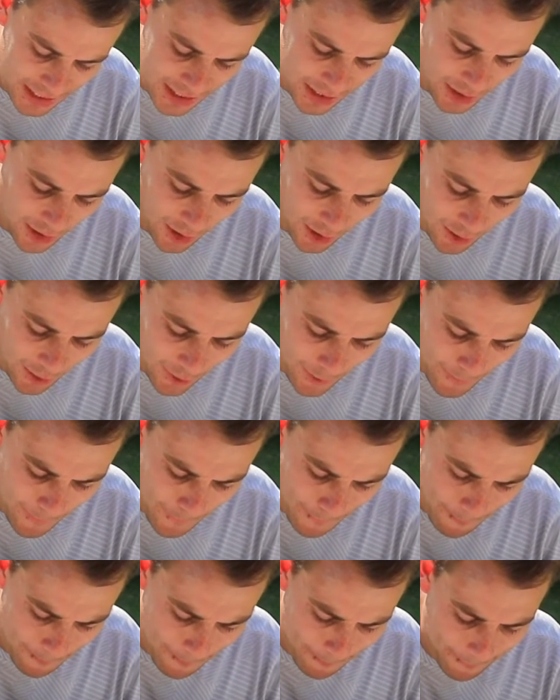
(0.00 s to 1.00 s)
goal,
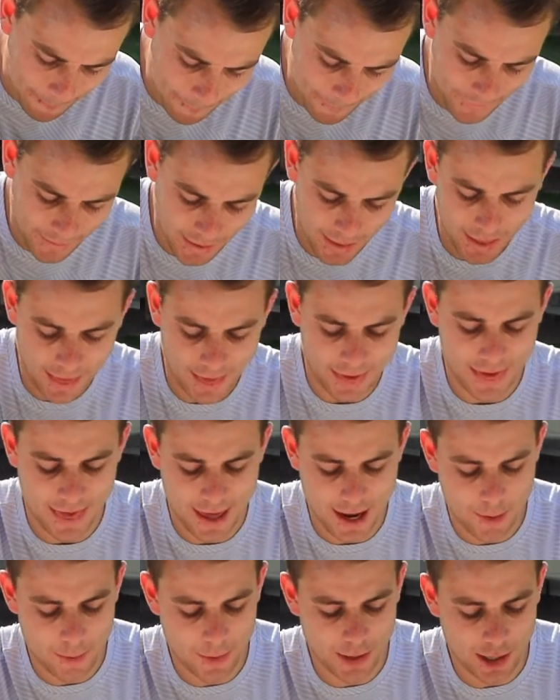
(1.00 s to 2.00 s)
and
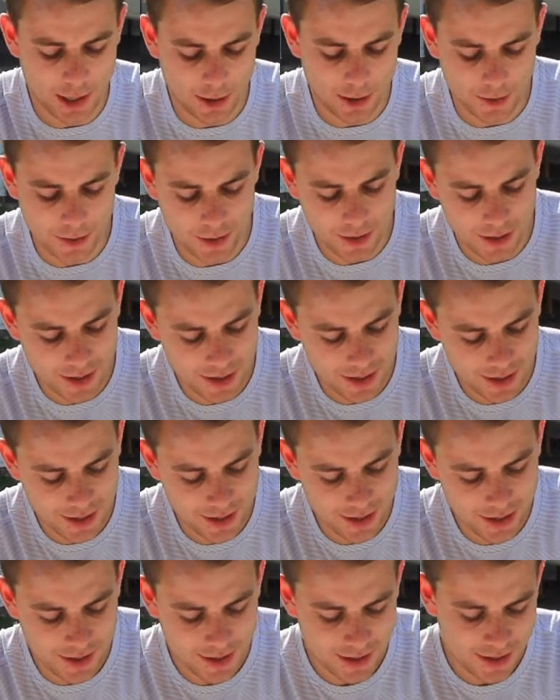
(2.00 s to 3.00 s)
there we go.
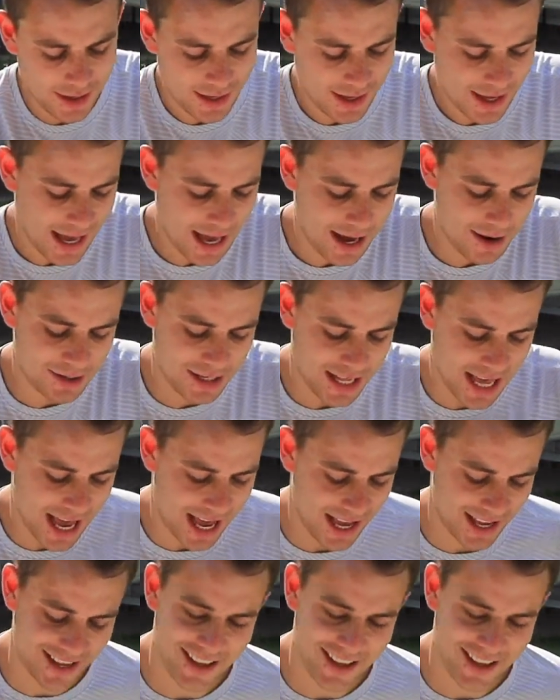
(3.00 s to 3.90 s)
How's that?